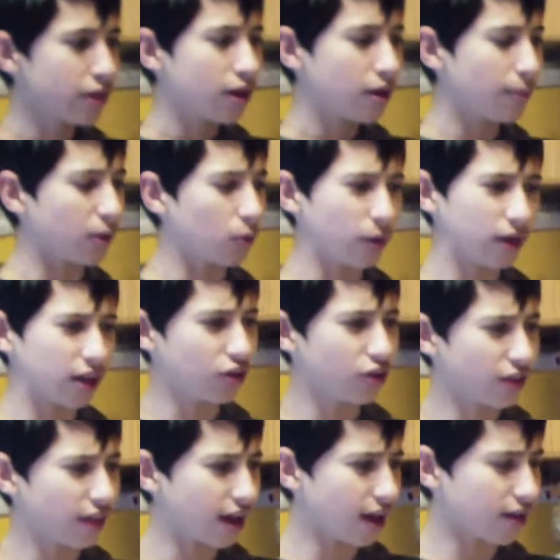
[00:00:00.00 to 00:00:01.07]
But we can do
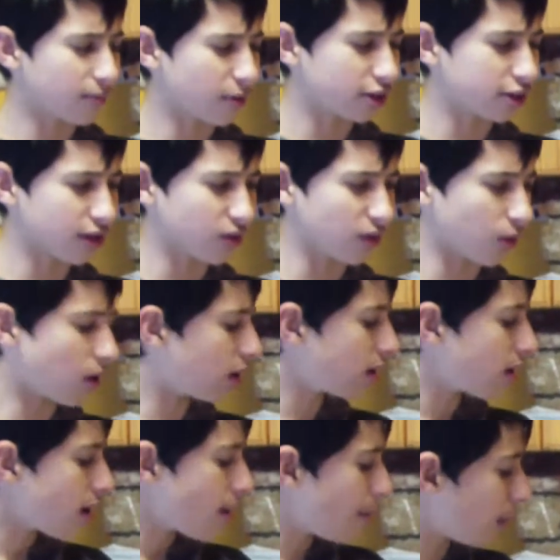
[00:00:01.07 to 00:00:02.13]
that as much as we want.
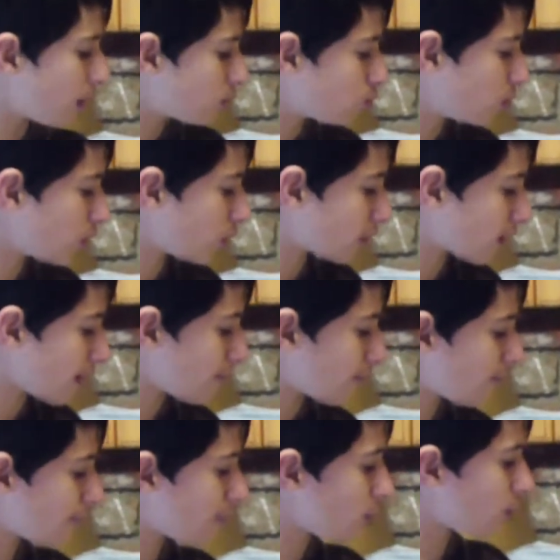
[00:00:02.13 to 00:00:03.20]
But we also have a
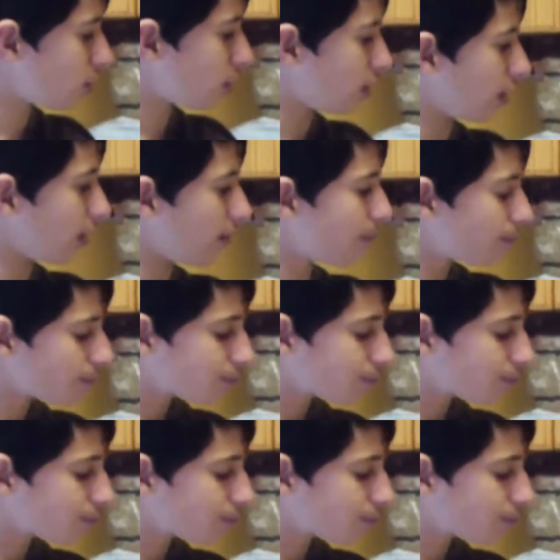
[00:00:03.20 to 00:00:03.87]
phone here